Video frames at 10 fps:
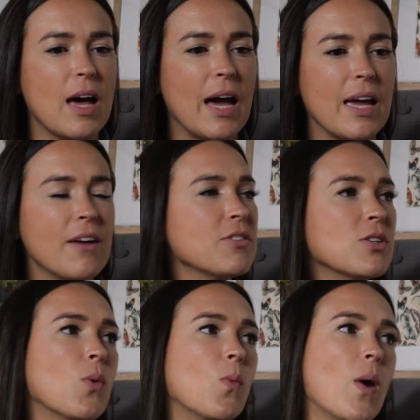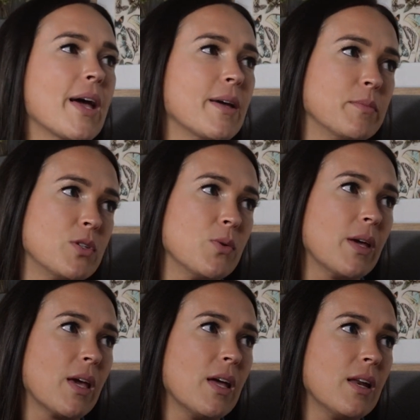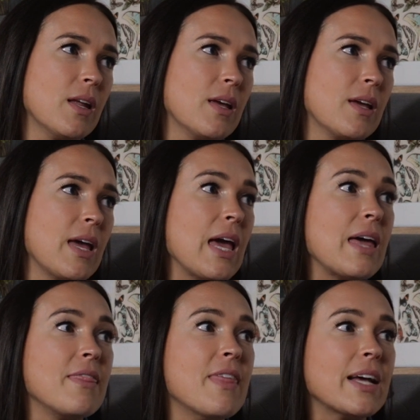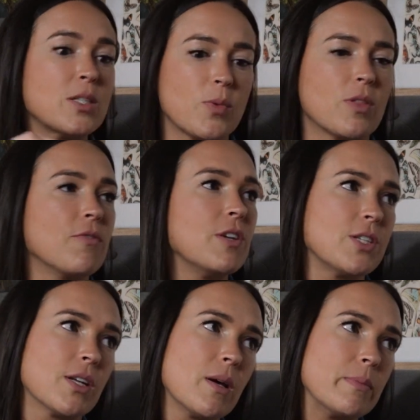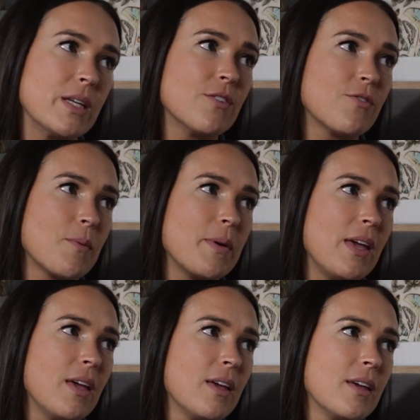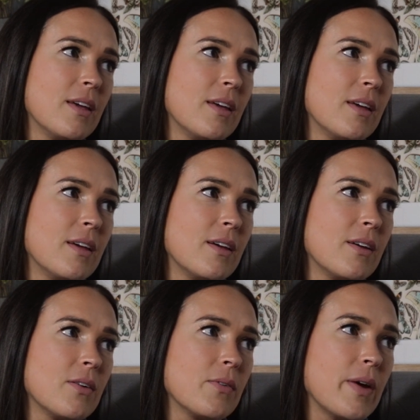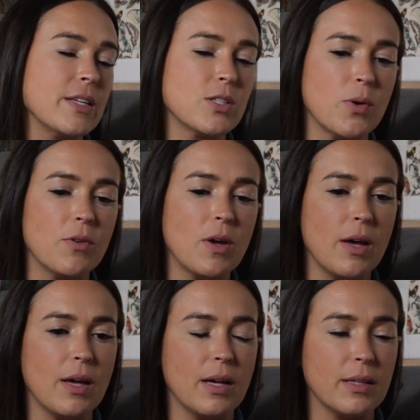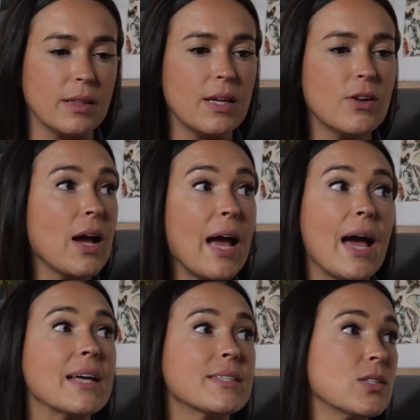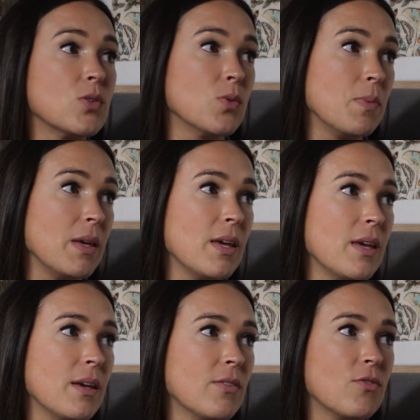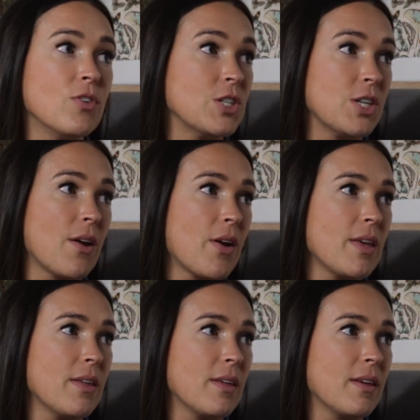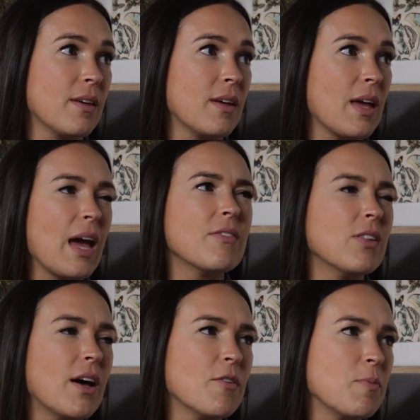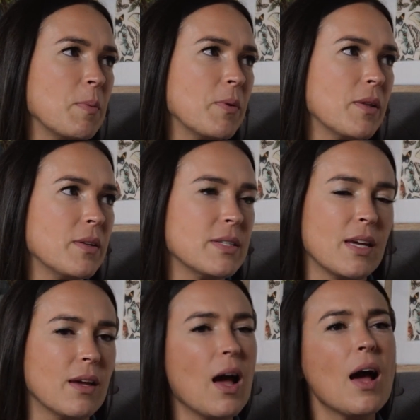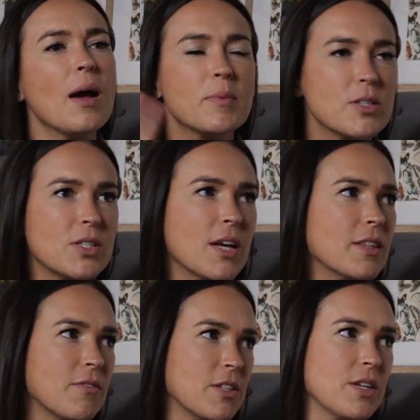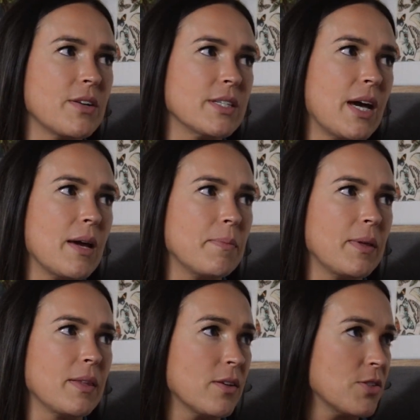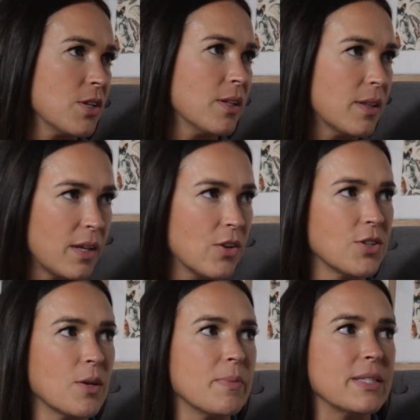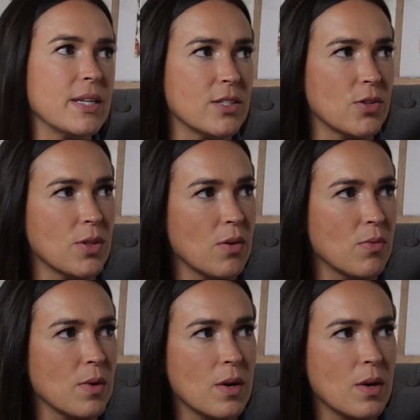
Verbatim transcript: I have to know why I'm doing it. And yeah. that's where the vision comes in for me. Right. Right. So a, yeah. a, leader has to be visionary. Right. I have a lot of people that'll say, oh, I'm just not the visionary type. Like they're still a leader in their business or they,